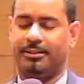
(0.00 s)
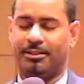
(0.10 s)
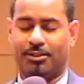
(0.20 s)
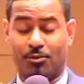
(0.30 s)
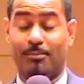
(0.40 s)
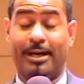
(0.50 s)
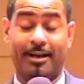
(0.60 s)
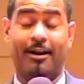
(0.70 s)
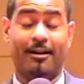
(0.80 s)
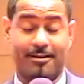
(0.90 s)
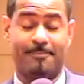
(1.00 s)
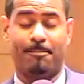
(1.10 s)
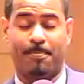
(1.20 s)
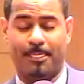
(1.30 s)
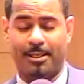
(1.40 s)
know my heart,
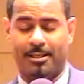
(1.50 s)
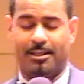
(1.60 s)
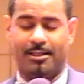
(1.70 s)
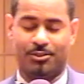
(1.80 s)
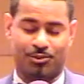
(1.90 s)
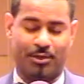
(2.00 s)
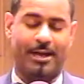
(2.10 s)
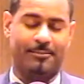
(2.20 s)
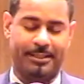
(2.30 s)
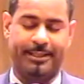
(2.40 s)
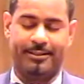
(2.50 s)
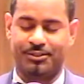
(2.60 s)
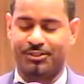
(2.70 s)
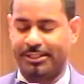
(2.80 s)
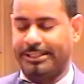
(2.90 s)
try me and
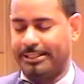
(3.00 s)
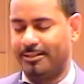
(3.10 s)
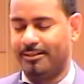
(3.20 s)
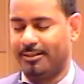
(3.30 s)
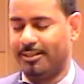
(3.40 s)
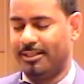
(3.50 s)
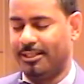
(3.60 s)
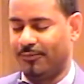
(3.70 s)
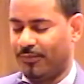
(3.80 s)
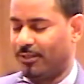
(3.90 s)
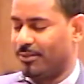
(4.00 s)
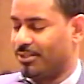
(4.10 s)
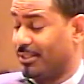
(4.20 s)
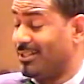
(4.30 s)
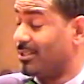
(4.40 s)
see if there is
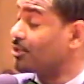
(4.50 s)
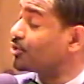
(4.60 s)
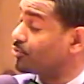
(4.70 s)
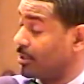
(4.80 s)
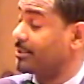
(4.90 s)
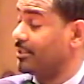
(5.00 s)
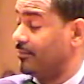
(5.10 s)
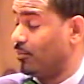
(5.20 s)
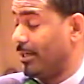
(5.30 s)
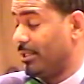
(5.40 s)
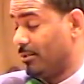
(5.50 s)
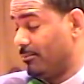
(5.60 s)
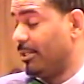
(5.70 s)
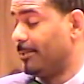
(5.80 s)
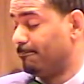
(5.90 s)
any destructive way in
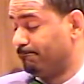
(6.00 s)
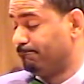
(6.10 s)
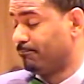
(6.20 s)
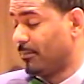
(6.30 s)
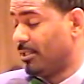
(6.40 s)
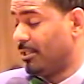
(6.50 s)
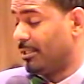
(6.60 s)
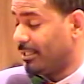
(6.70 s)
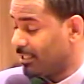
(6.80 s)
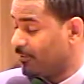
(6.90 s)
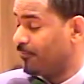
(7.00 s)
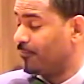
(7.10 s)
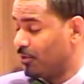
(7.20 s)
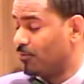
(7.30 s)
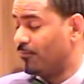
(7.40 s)
me. If
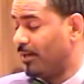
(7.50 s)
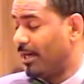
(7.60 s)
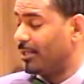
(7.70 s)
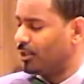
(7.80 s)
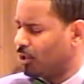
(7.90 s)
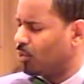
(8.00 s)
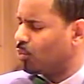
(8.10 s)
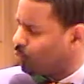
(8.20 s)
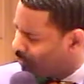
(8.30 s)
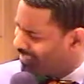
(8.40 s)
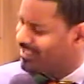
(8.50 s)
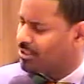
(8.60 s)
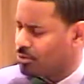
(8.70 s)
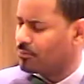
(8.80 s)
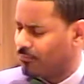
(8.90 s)
you find, no, when
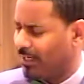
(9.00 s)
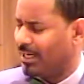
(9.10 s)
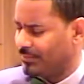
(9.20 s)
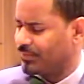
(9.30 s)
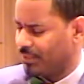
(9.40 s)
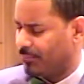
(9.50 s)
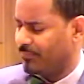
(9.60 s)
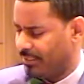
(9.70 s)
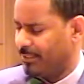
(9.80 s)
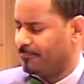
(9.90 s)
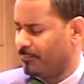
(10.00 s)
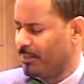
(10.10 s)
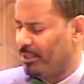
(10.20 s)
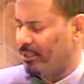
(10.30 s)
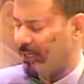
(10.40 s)
you find something,
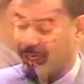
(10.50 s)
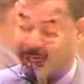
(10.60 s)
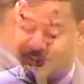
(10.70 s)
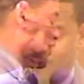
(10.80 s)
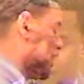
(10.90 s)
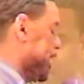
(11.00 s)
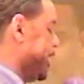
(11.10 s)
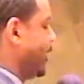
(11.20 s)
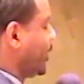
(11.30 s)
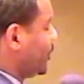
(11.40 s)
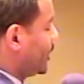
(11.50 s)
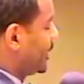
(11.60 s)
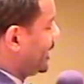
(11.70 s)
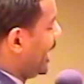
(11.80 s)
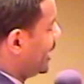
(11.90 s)
I ask, O God, that you would
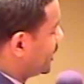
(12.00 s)
cast